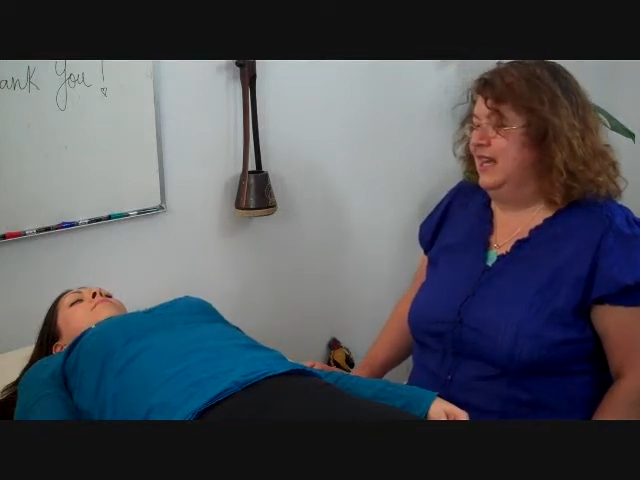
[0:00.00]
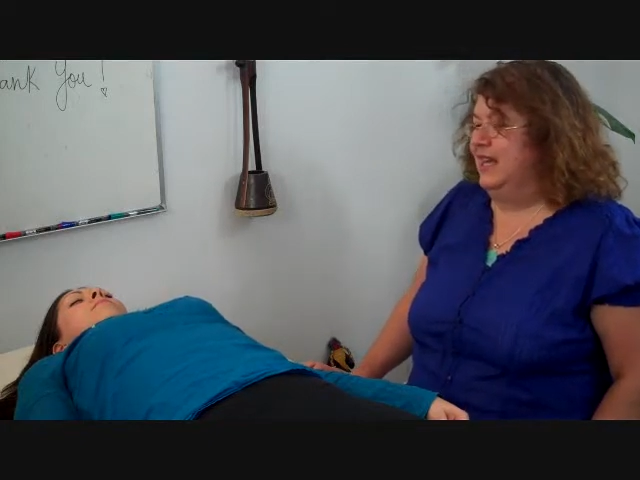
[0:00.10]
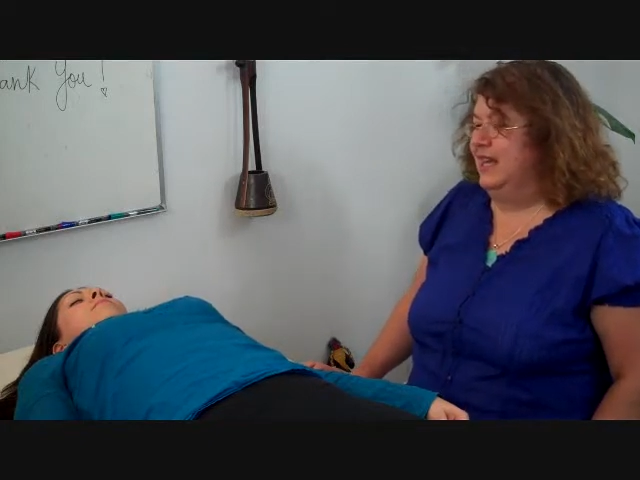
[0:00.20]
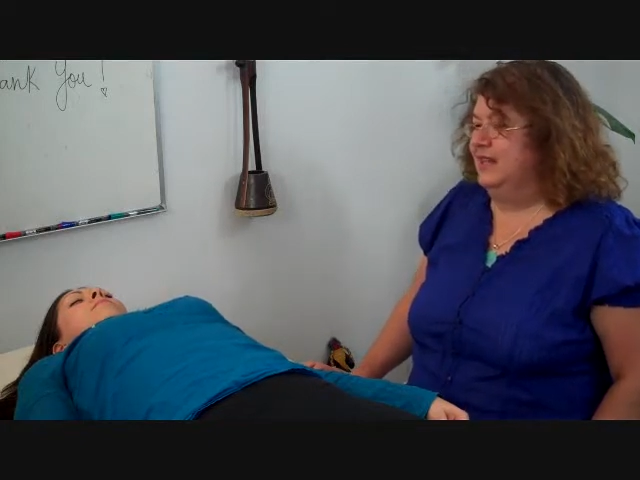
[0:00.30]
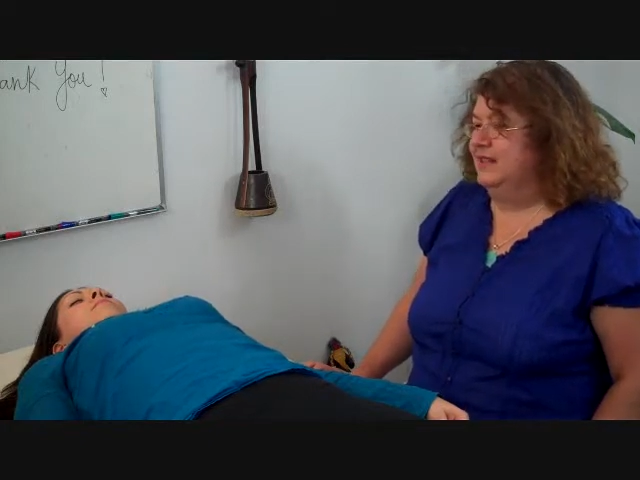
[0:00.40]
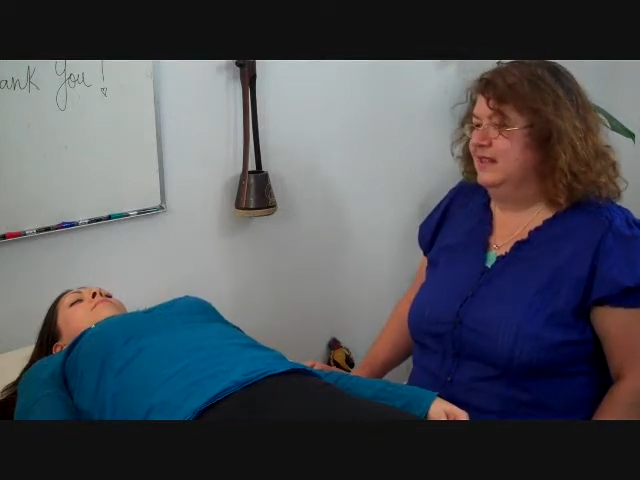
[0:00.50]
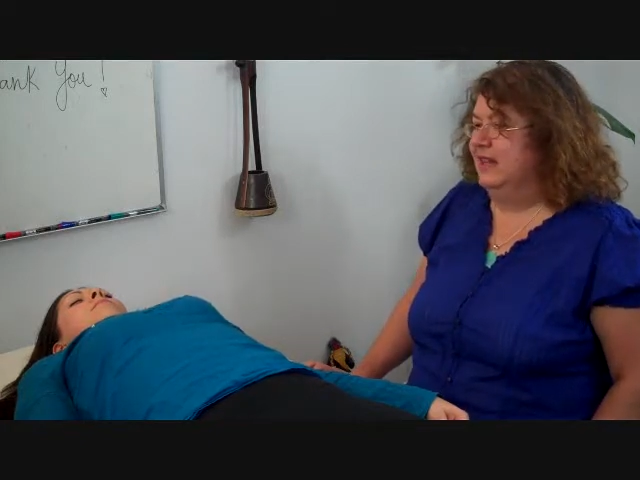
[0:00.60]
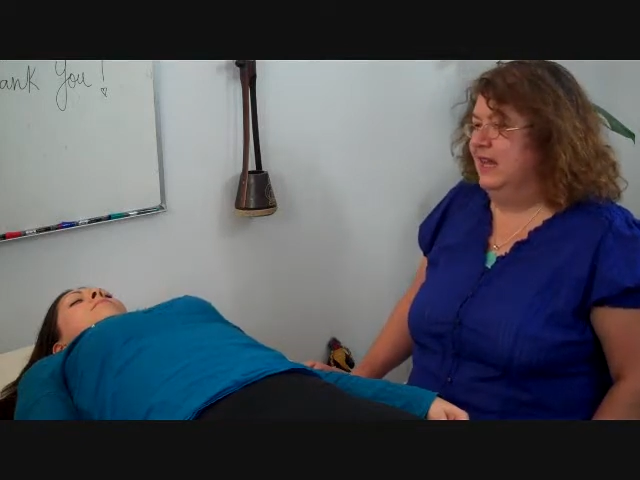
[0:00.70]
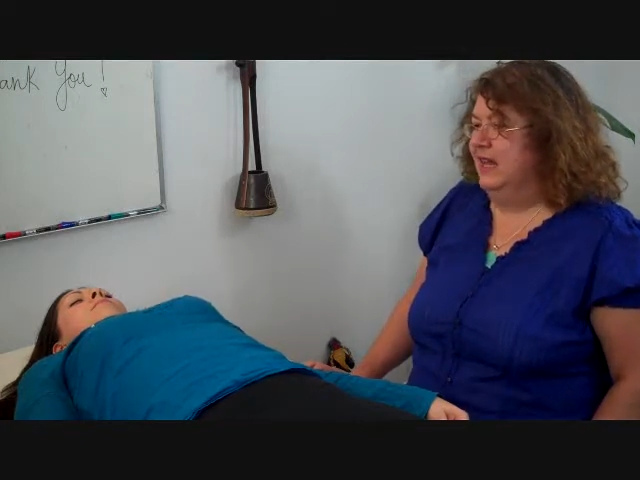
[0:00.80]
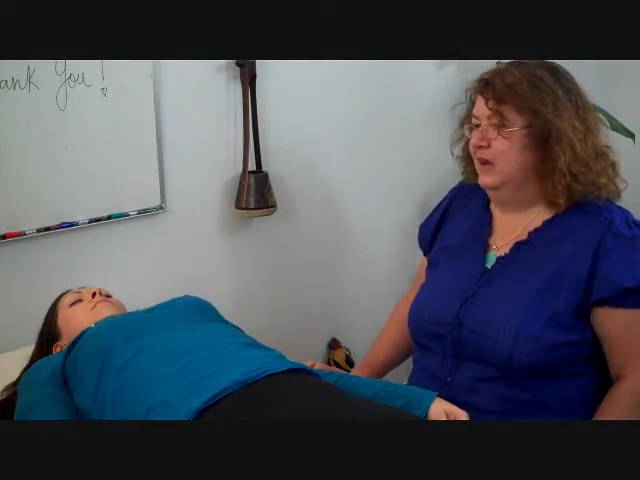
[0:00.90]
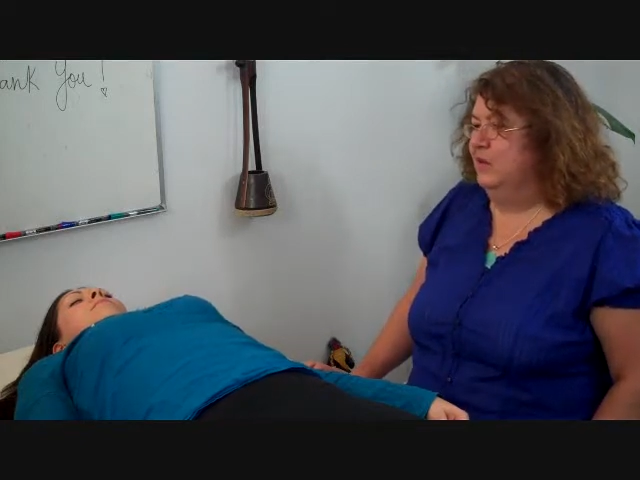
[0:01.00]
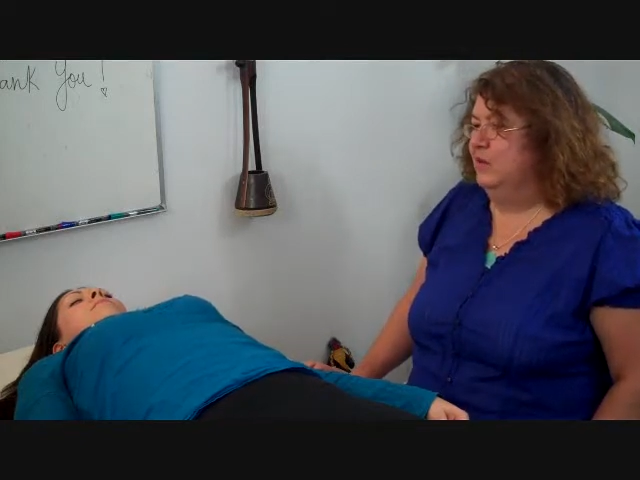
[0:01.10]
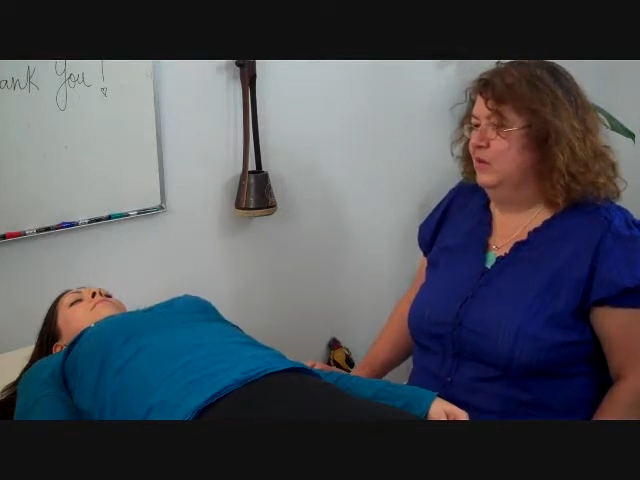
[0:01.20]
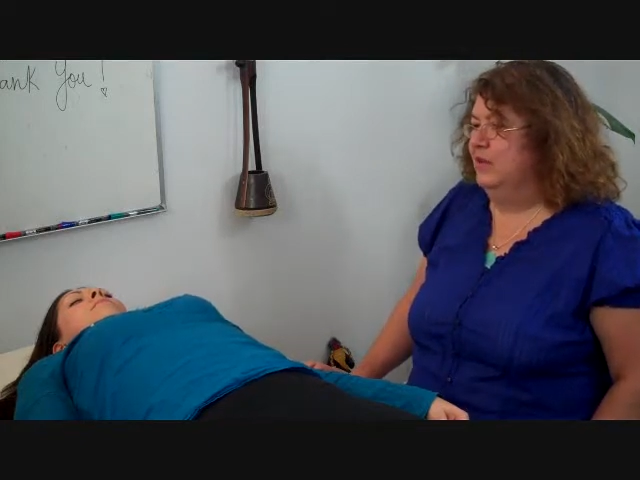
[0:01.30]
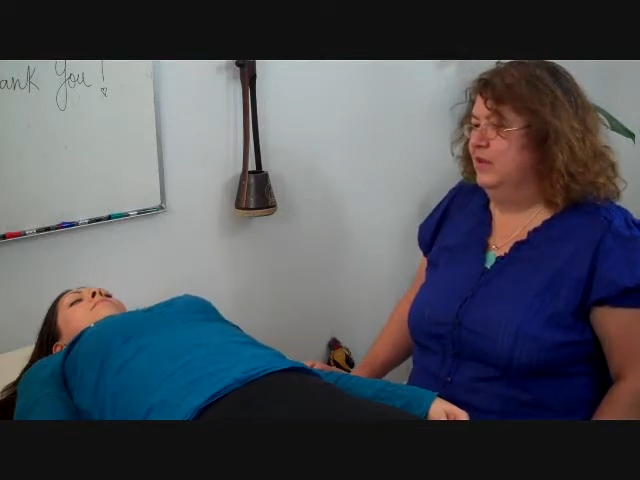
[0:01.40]
and
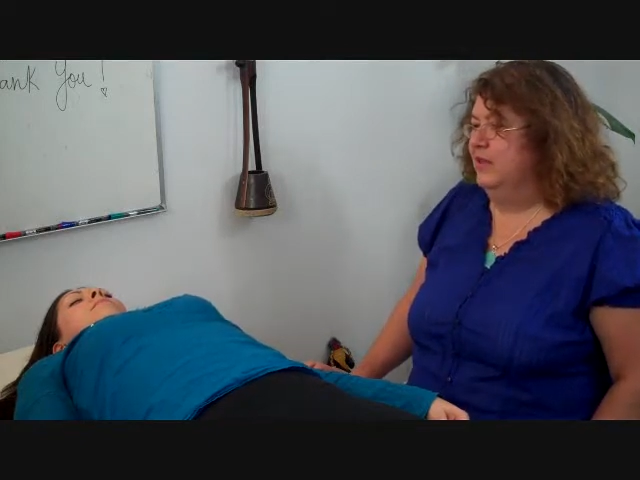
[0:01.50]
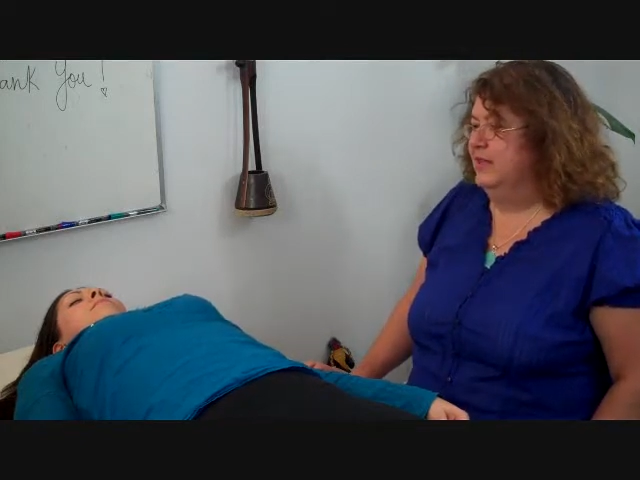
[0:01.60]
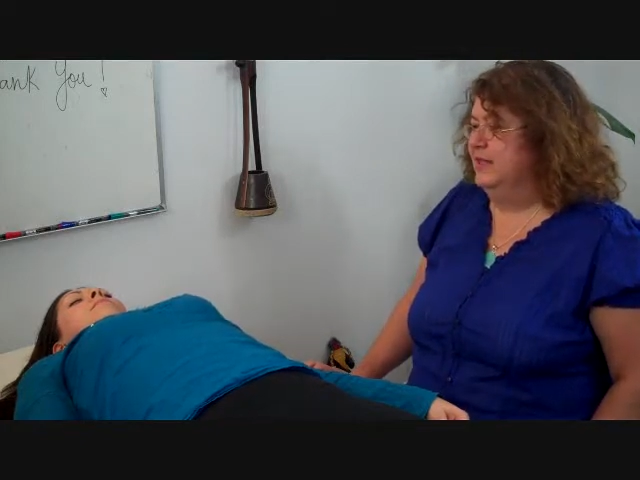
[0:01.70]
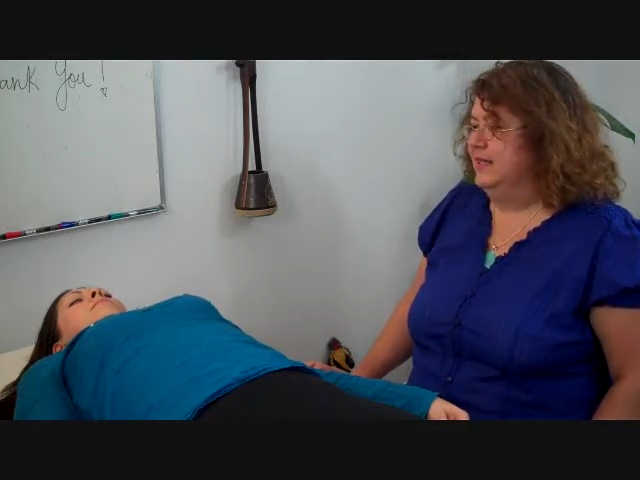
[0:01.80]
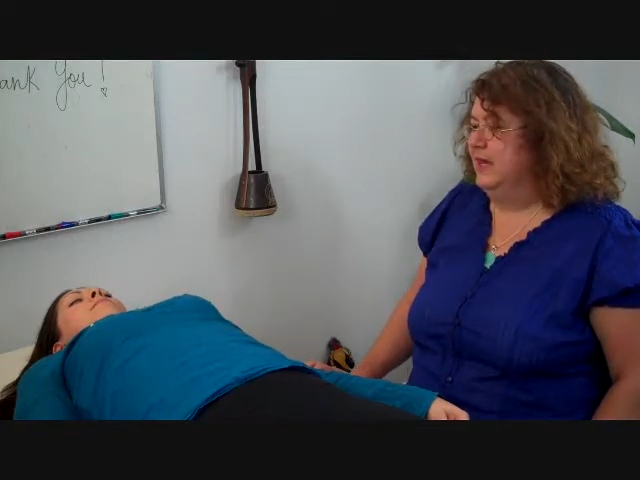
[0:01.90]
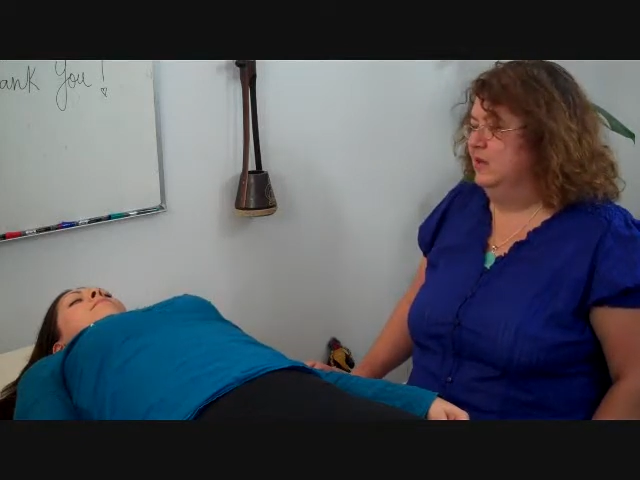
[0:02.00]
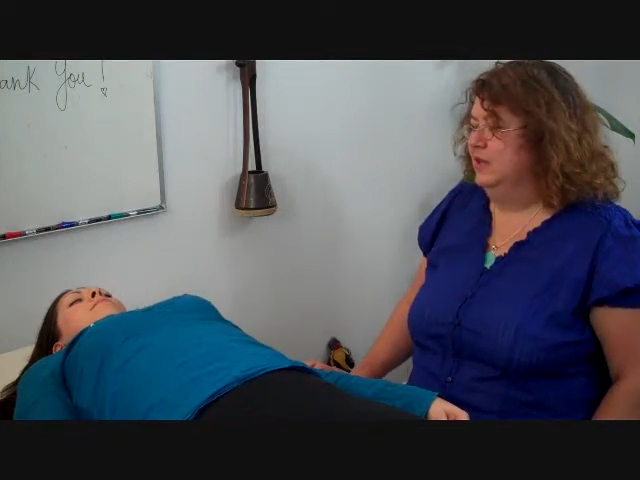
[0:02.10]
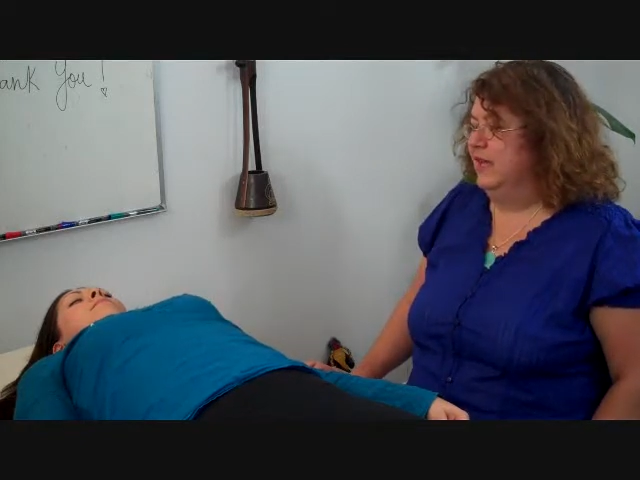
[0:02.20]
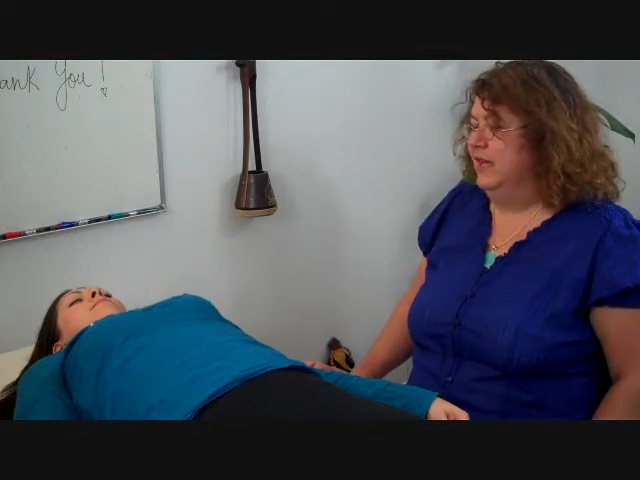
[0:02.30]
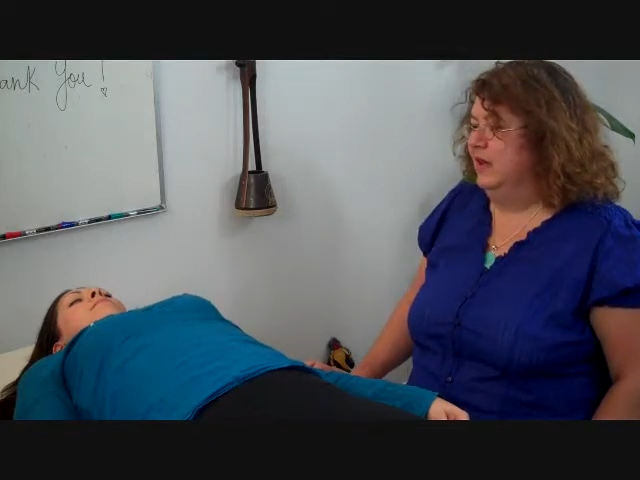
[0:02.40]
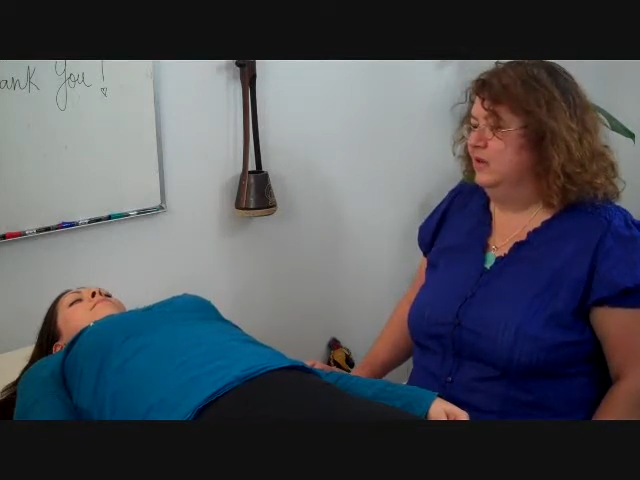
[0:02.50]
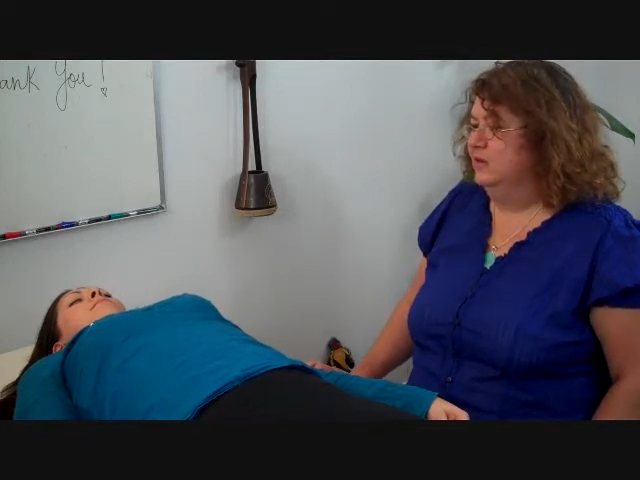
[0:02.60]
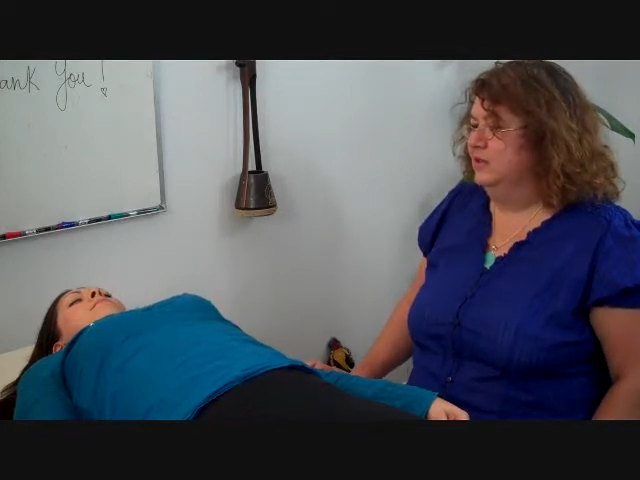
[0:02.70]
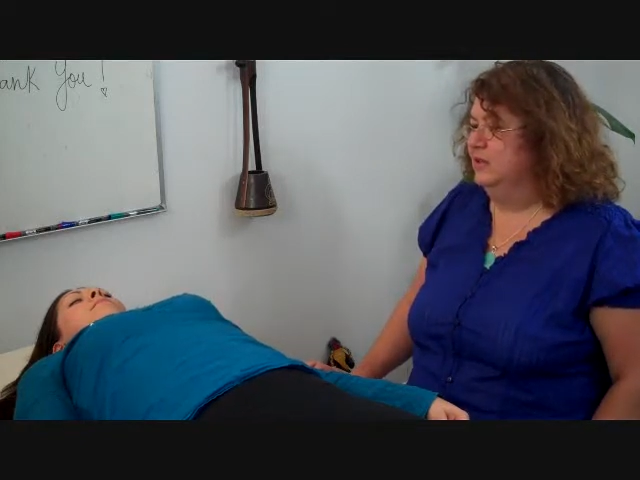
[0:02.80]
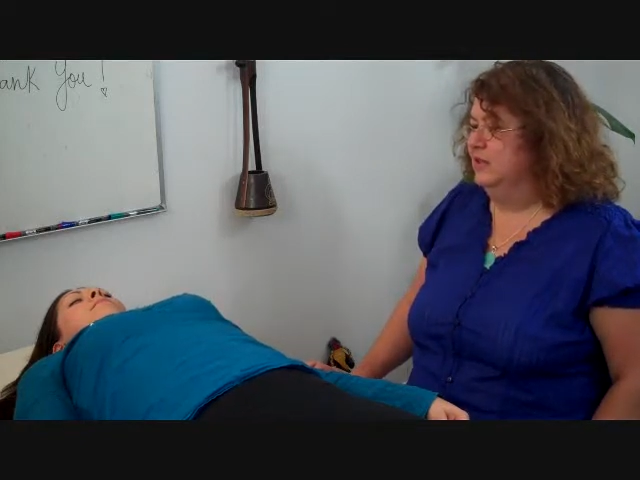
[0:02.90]
allow the sound out